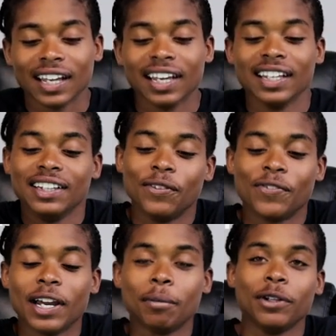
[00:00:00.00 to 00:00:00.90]
in the
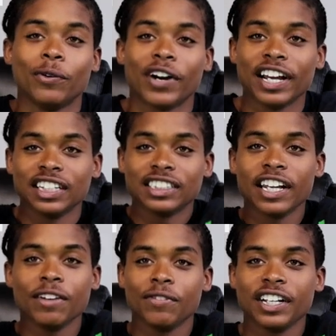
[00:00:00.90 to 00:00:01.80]
family range
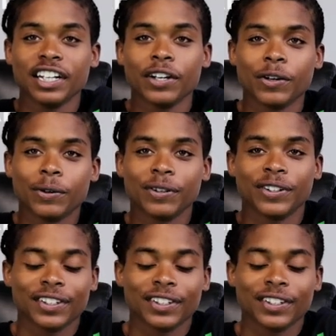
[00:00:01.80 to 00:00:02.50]
day video.